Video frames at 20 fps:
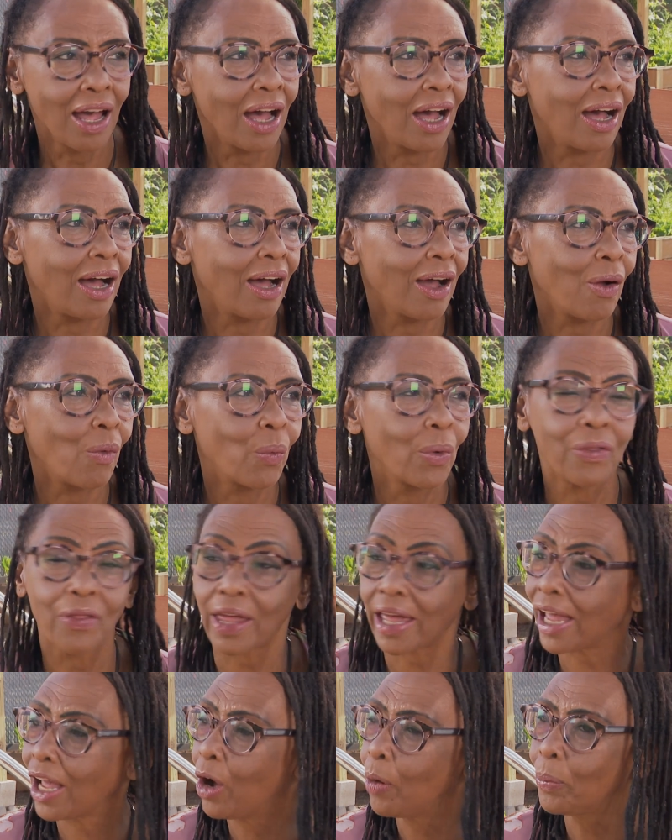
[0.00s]
Uh, when
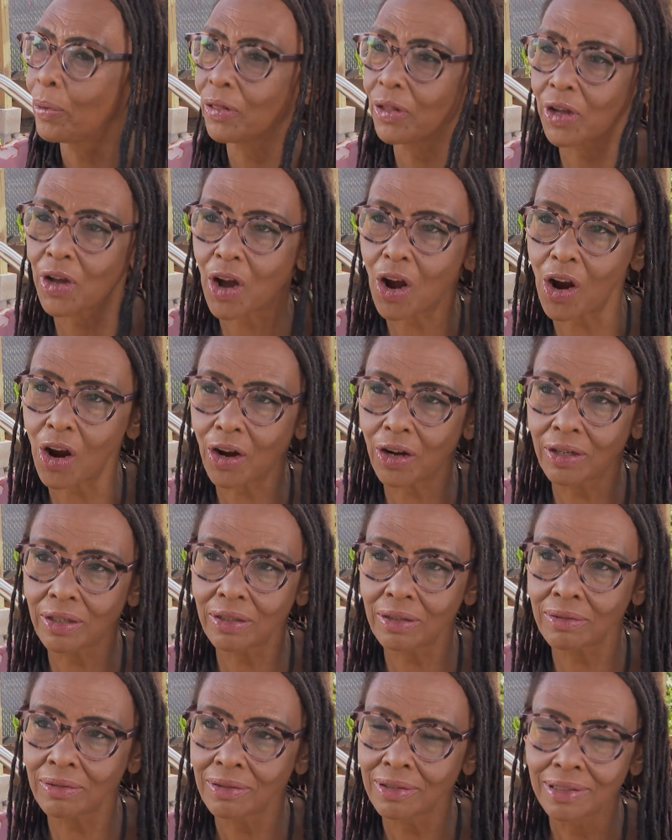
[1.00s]
they help in the
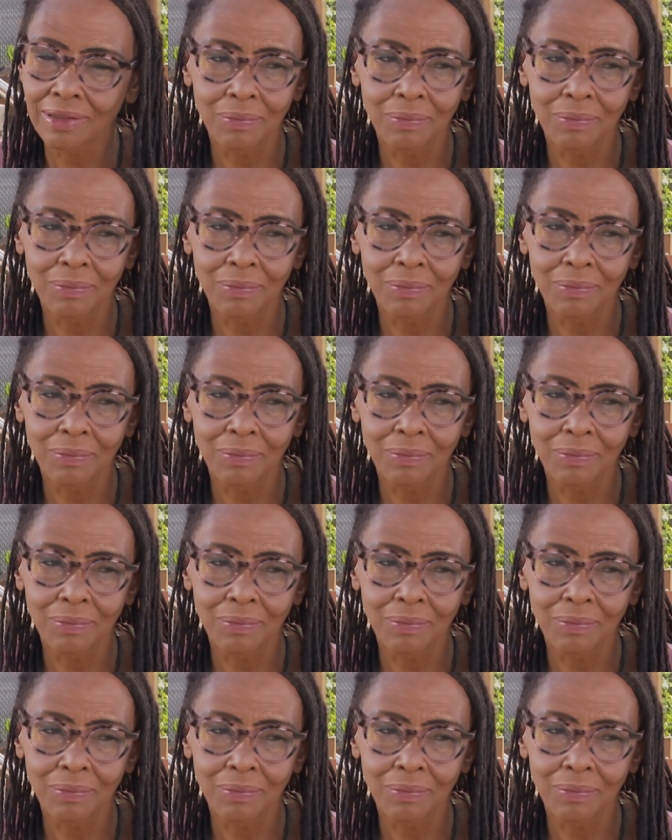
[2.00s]
garden,